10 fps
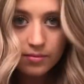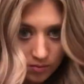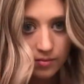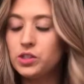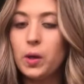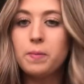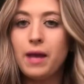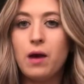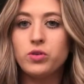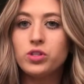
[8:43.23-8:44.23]
So I'm now
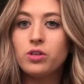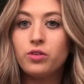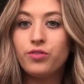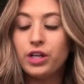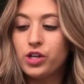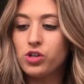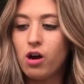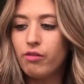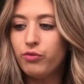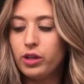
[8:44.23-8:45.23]
just going to finish
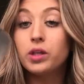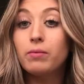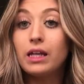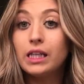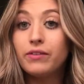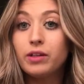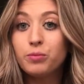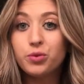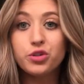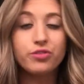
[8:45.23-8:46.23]
off with my Living
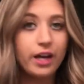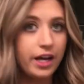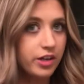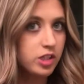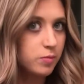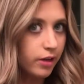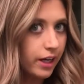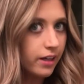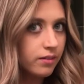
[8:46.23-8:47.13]
Proof hairspray.